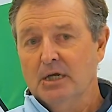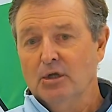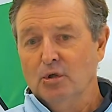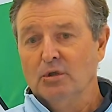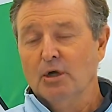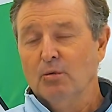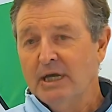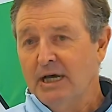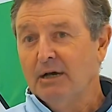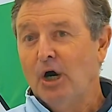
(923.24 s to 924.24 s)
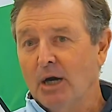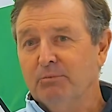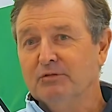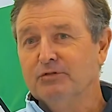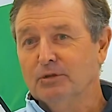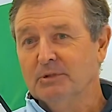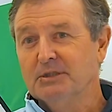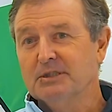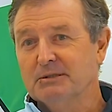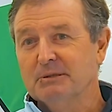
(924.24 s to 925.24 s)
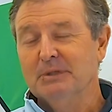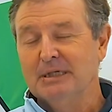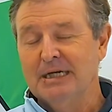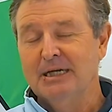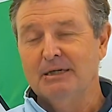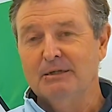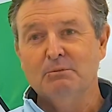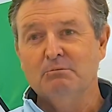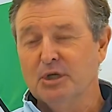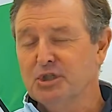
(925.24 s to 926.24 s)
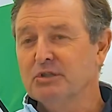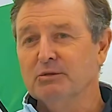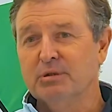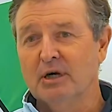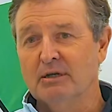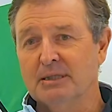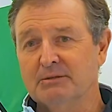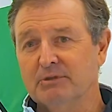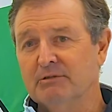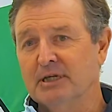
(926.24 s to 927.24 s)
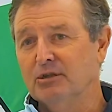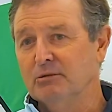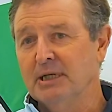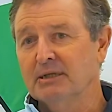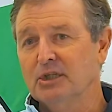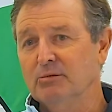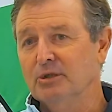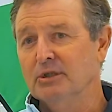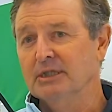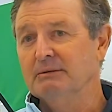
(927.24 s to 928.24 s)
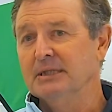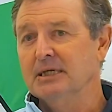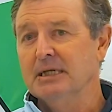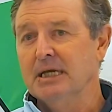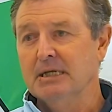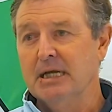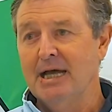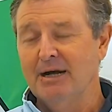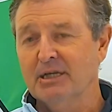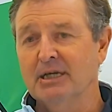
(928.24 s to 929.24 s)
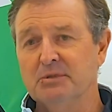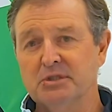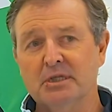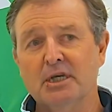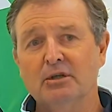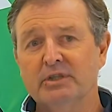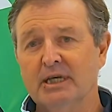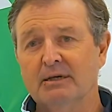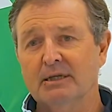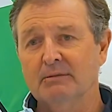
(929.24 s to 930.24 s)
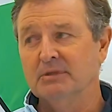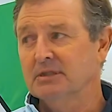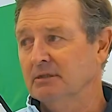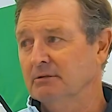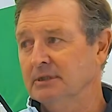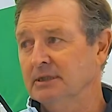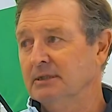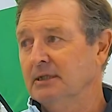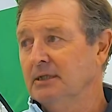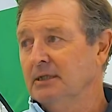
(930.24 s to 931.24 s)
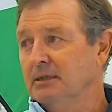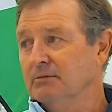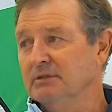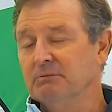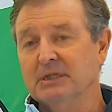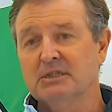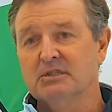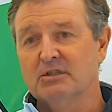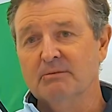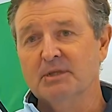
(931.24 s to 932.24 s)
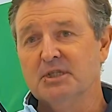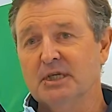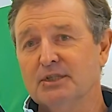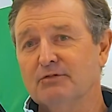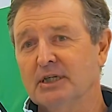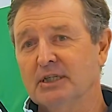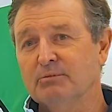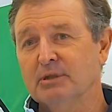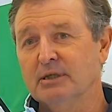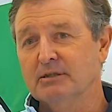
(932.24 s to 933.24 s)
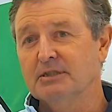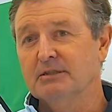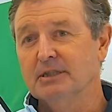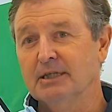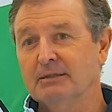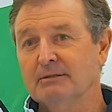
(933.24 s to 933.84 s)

Although we are high performance, most of the programs we run are about community outcomes and healthy outcomes. So we're extremely satisfied with progress to date.